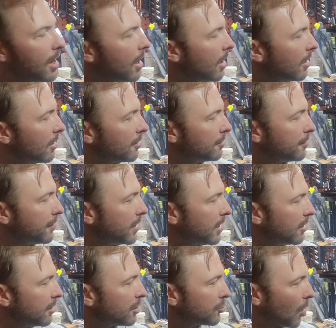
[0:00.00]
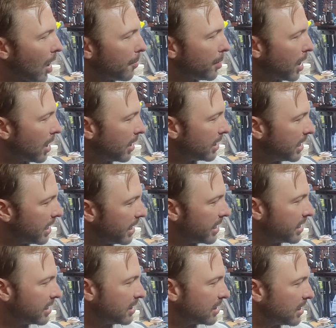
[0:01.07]
of the drop pod
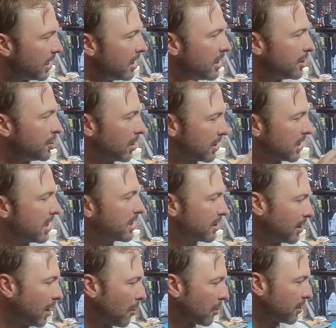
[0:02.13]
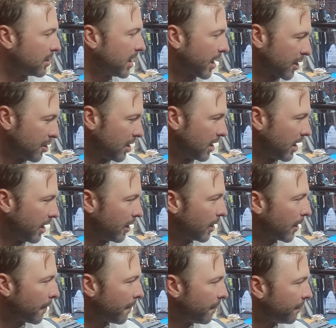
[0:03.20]
is just this lower section here.